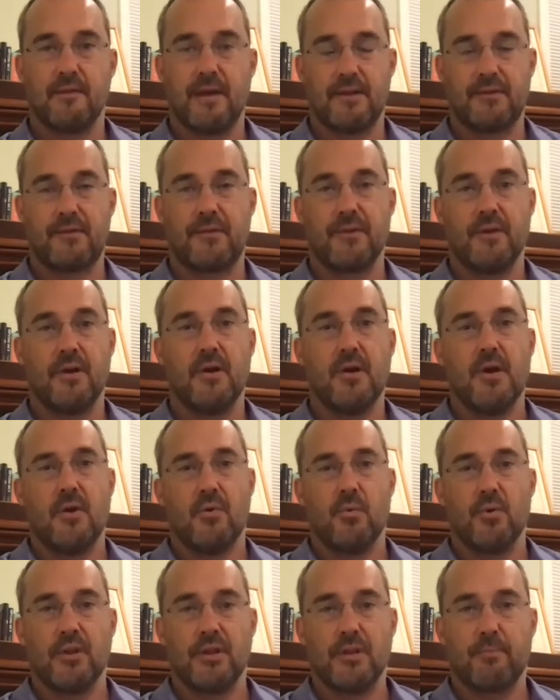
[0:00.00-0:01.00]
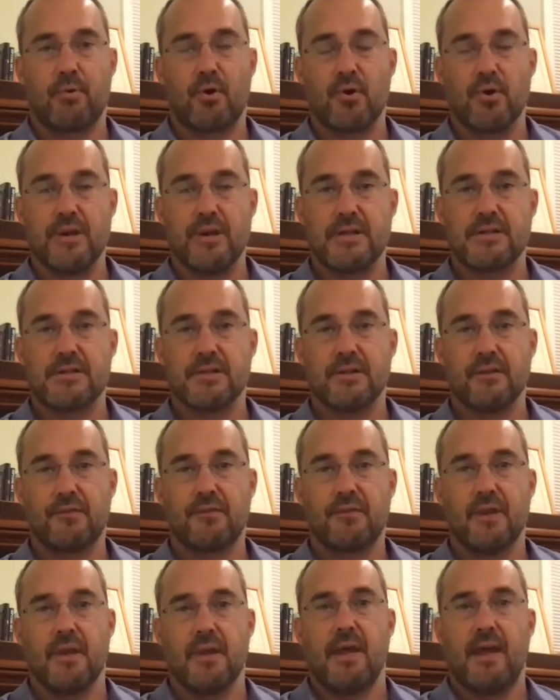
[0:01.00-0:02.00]
That's the really
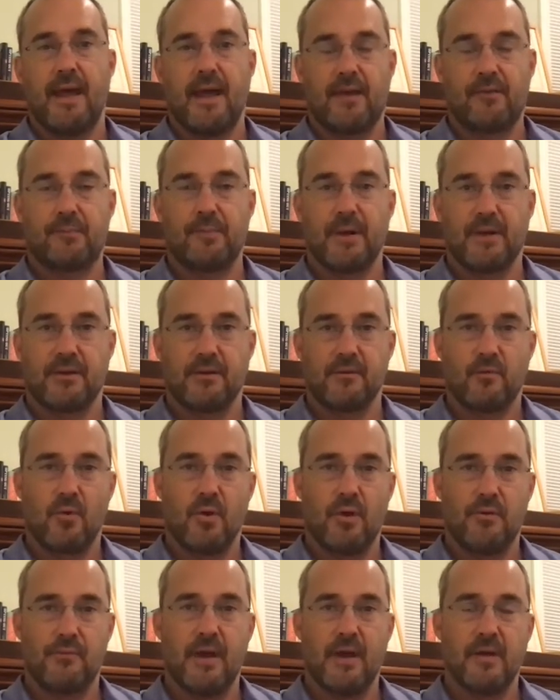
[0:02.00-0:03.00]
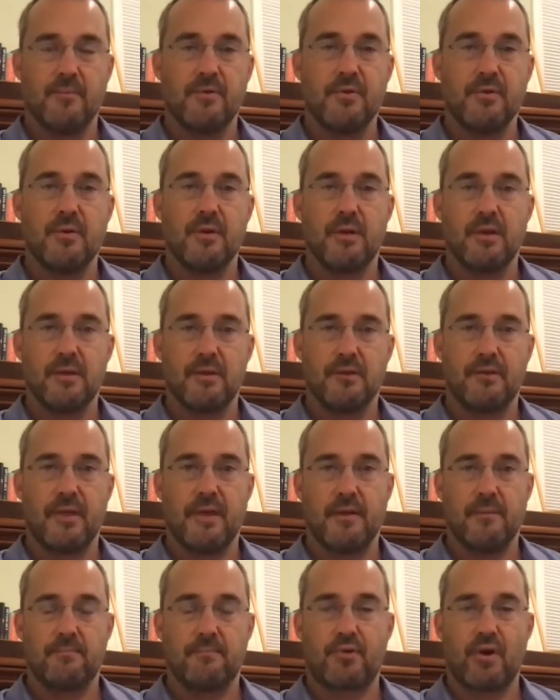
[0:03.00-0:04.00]
pernicious aspect of qualified immunity, is that
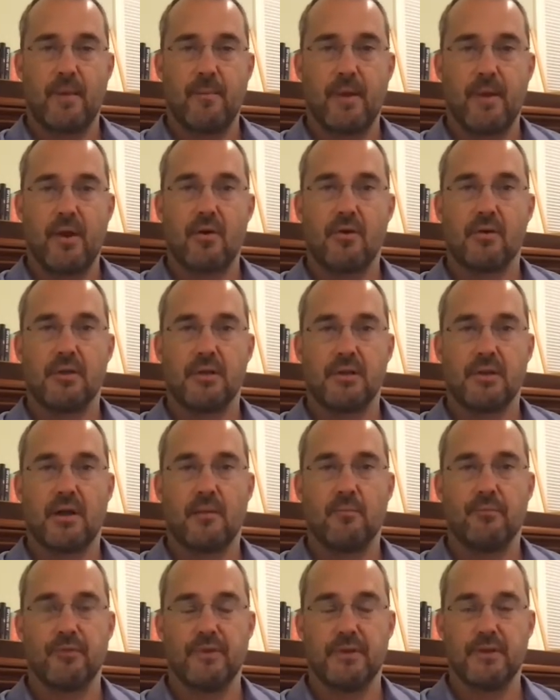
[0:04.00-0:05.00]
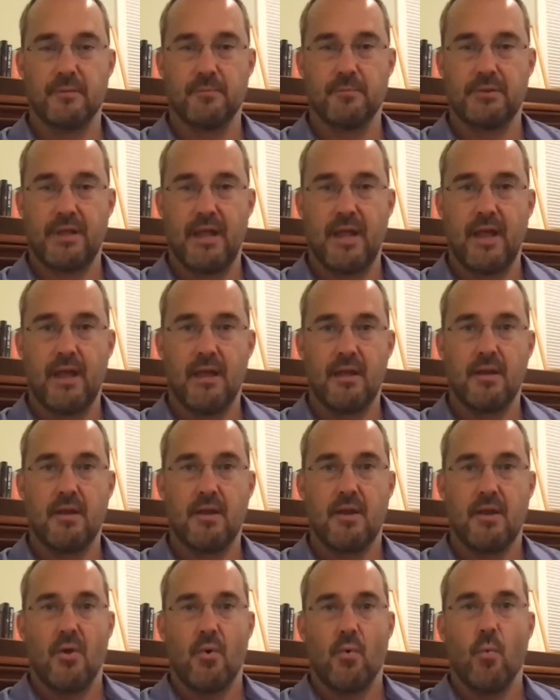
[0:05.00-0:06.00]
it primarily comes into play
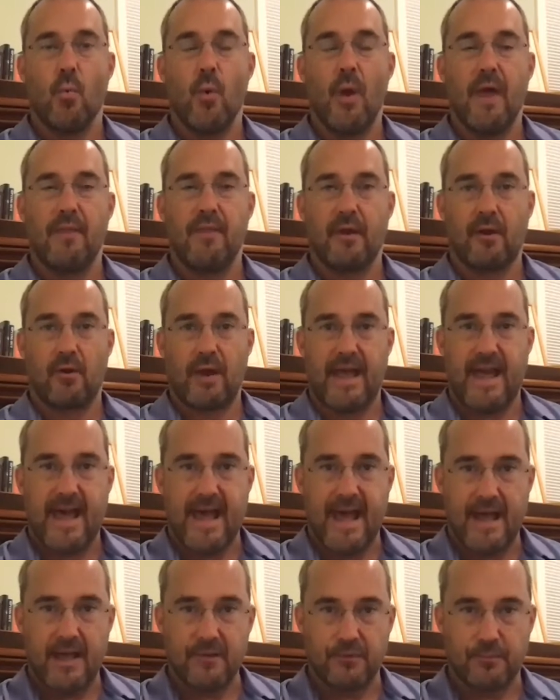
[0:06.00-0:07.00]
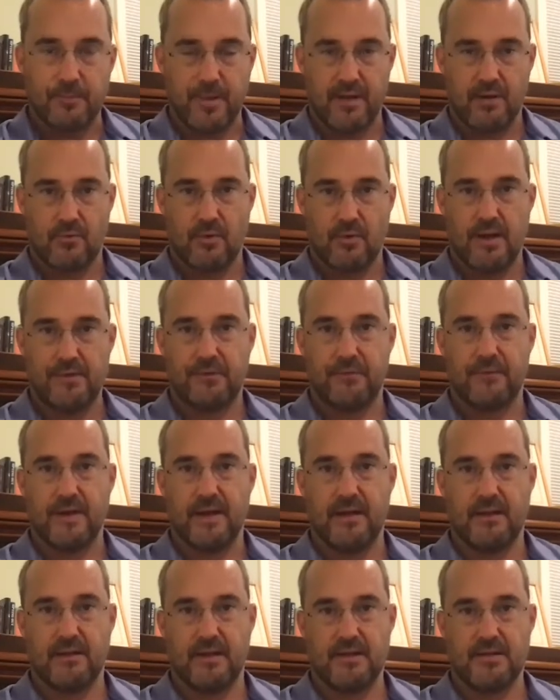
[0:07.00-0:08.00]
when there has been a rights
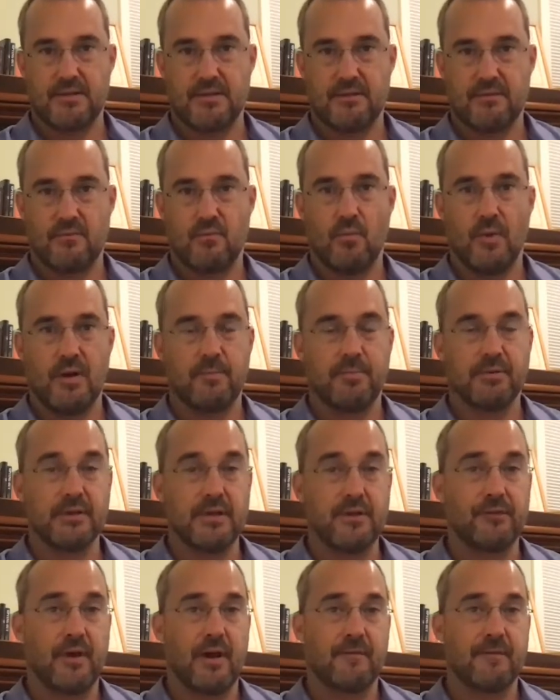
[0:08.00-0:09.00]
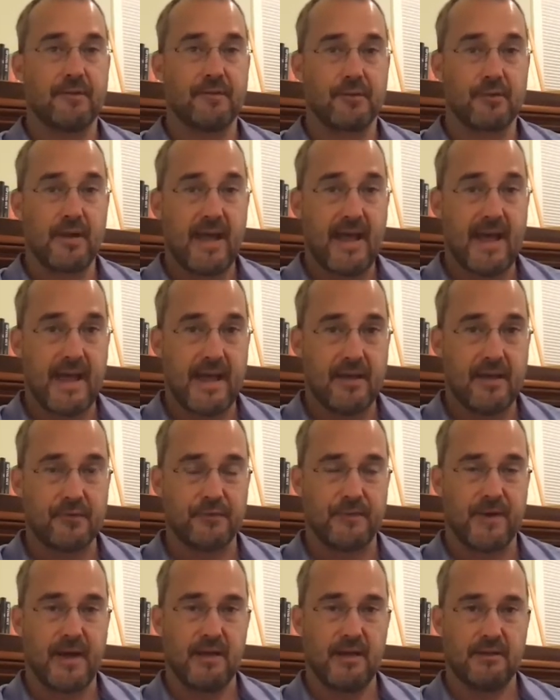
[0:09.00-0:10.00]
violation, when a police officer has
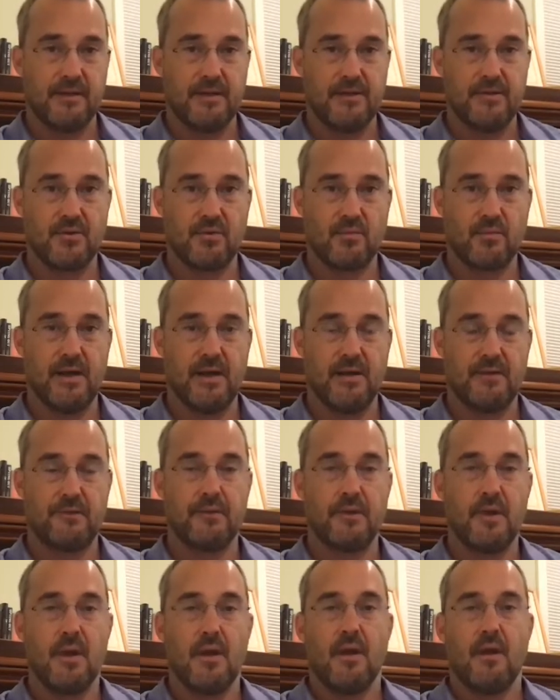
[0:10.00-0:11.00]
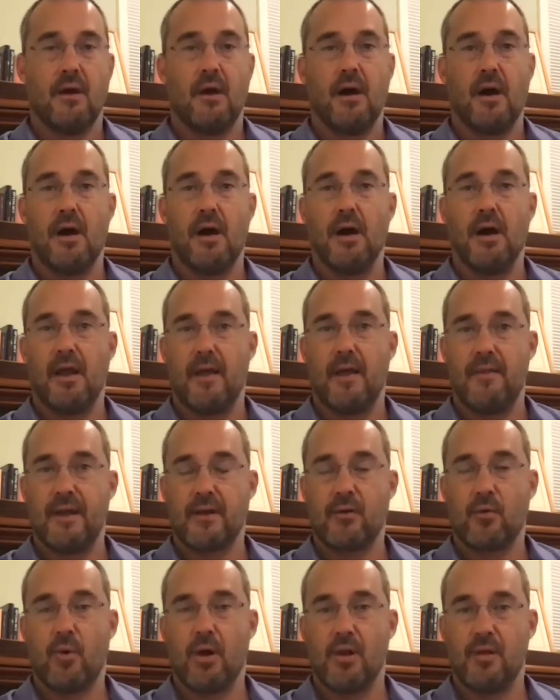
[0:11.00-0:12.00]
violated your rights, and
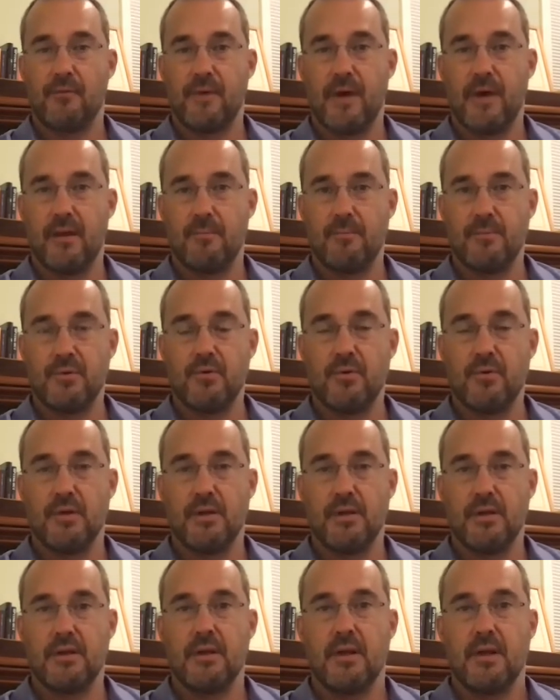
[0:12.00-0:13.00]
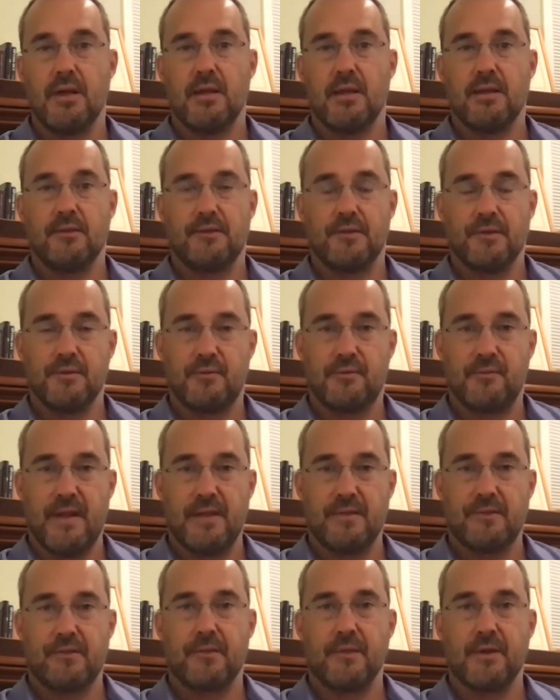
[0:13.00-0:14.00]
then qualified immunity is a
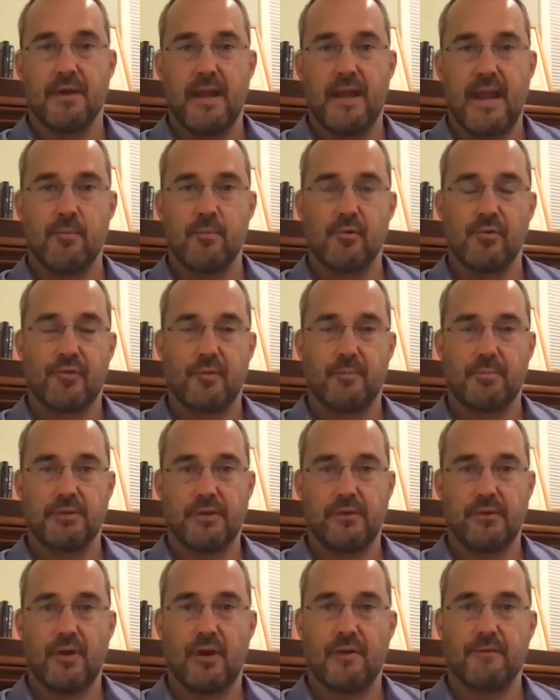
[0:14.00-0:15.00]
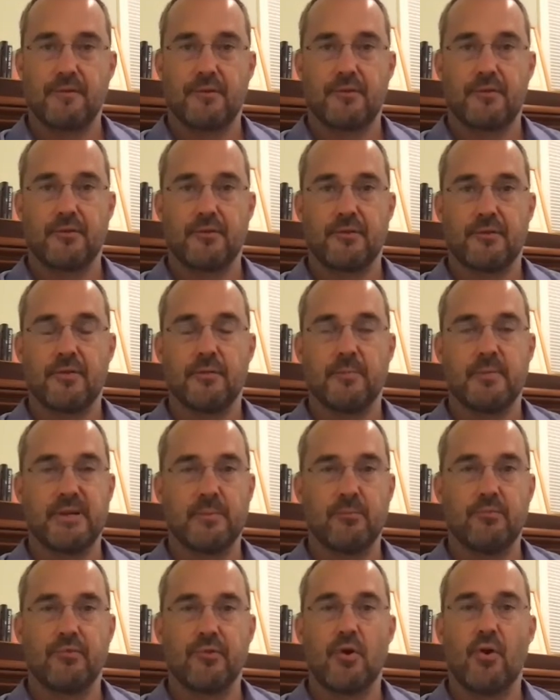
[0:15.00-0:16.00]
defense that enables the police officer to be
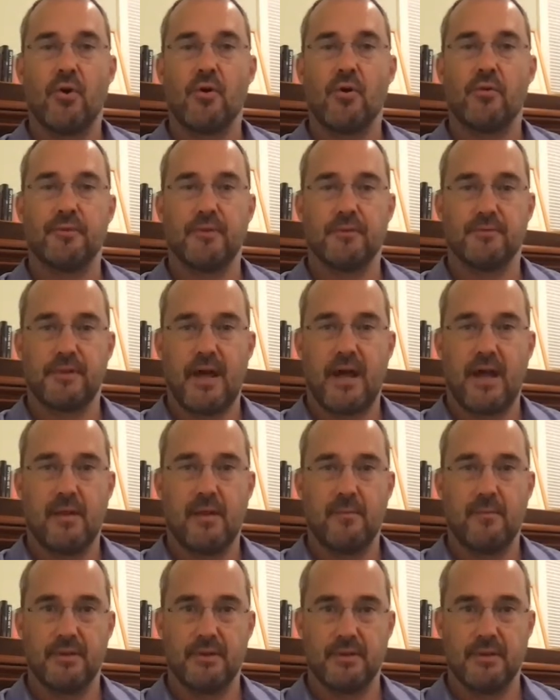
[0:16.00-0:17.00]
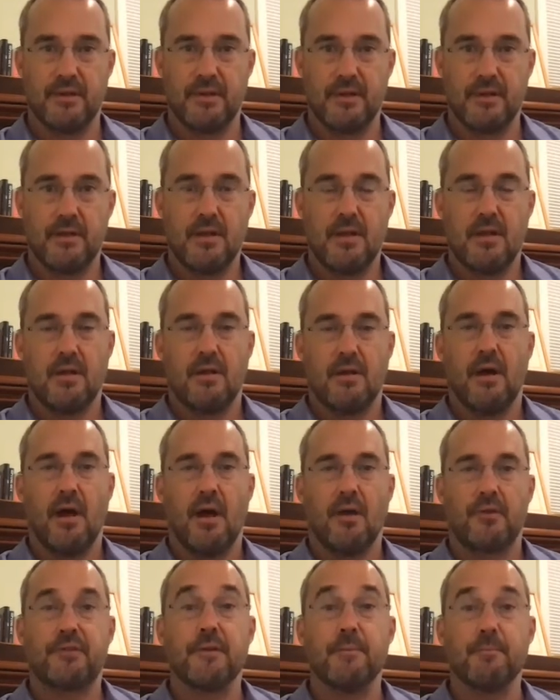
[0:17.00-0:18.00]
absolved of liability
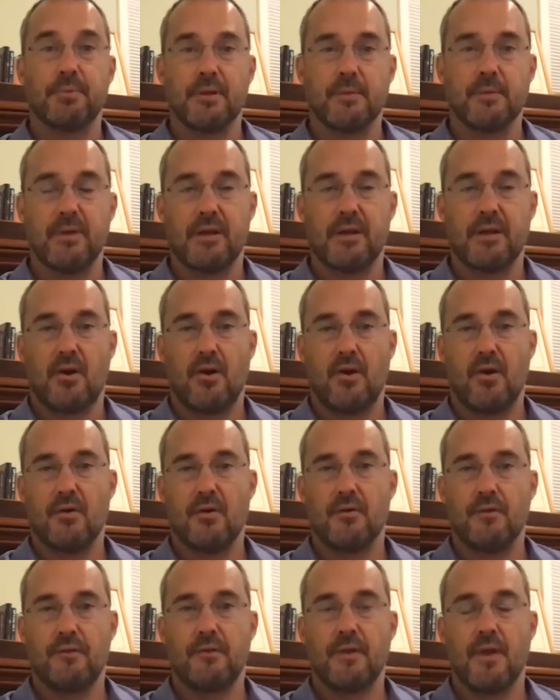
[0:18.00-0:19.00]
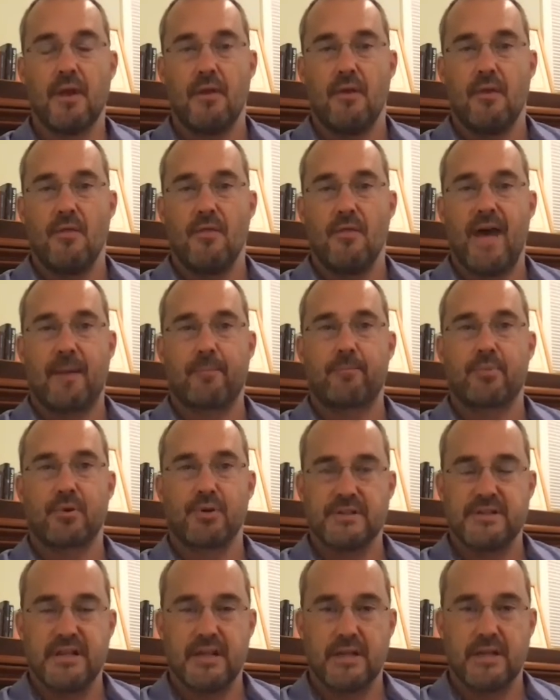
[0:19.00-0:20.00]
simply because that
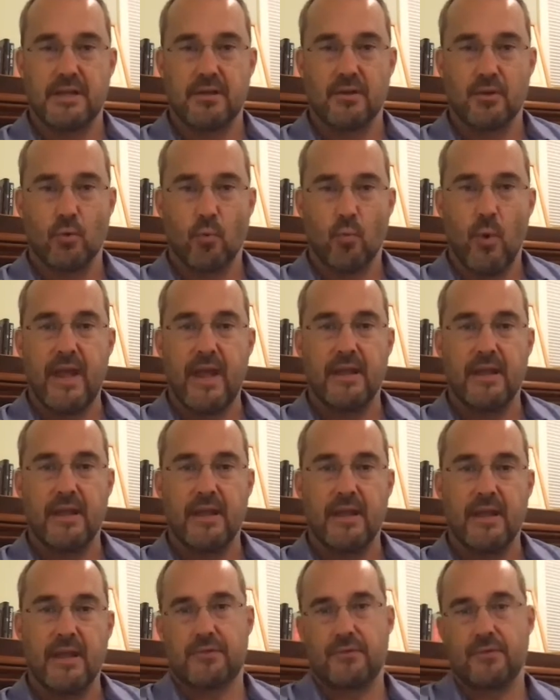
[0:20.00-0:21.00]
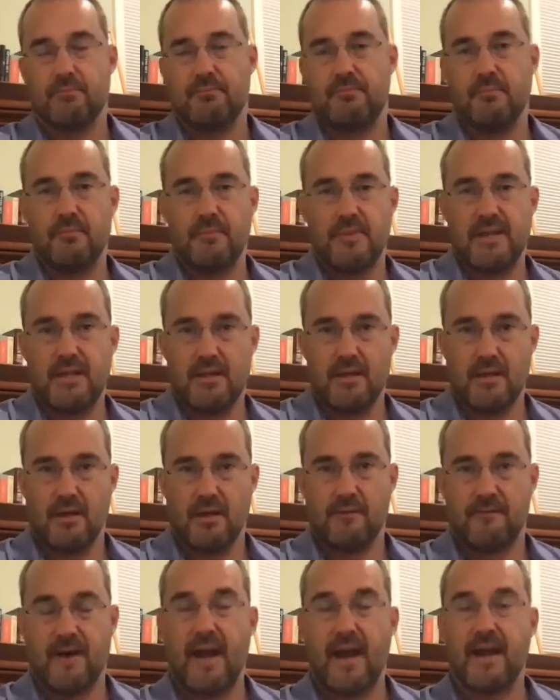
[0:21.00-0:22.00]
particular way in which he
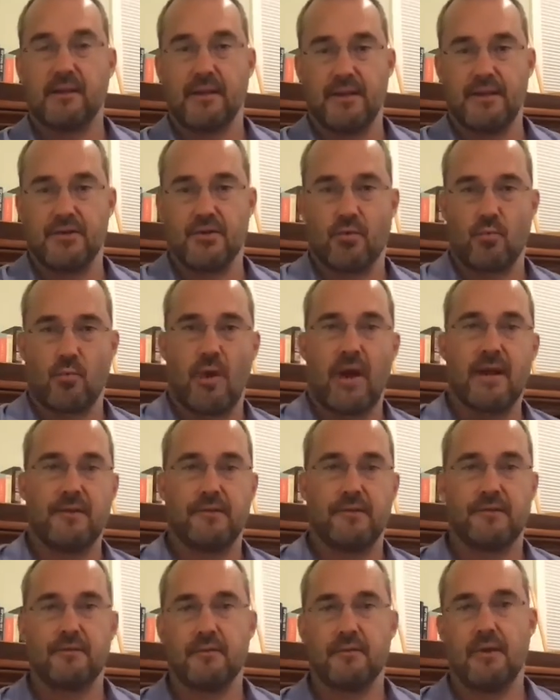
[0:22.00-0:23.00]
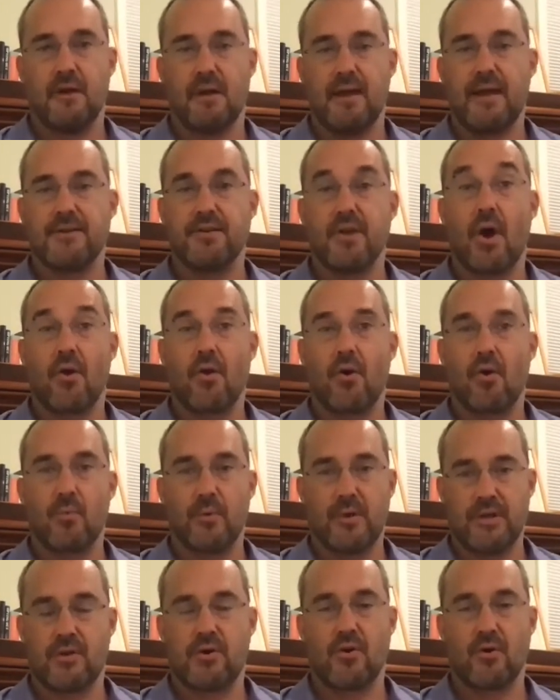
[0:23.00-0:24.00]
violated your rights had not
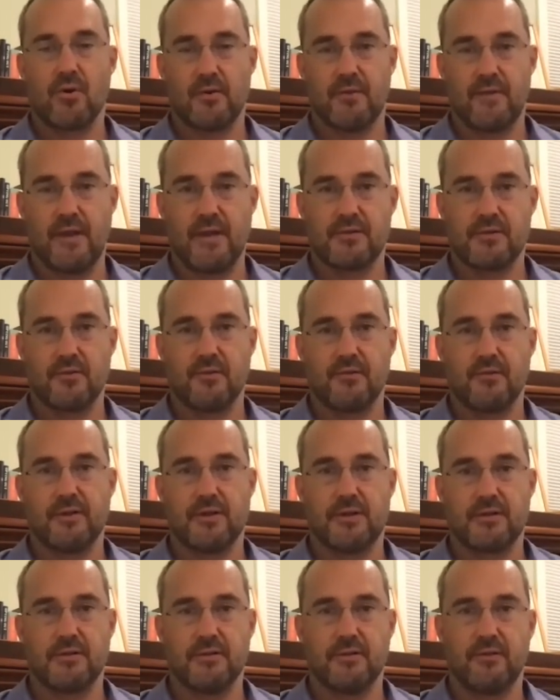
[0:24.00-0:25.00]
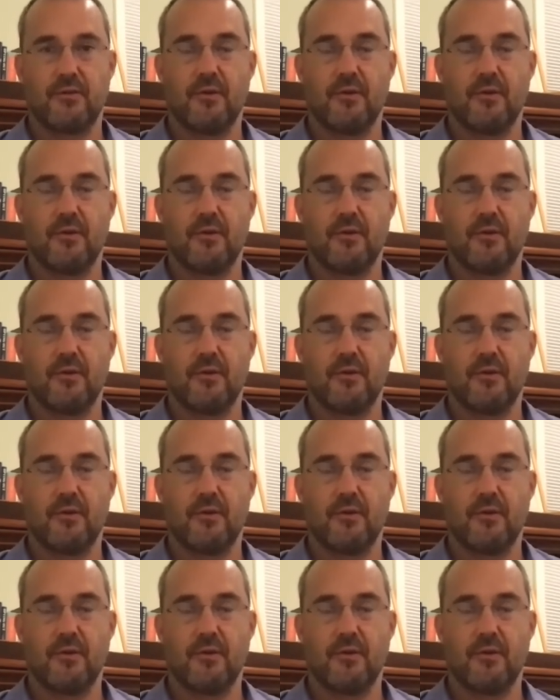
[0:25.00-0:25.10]
already occurred in that jurisdiction.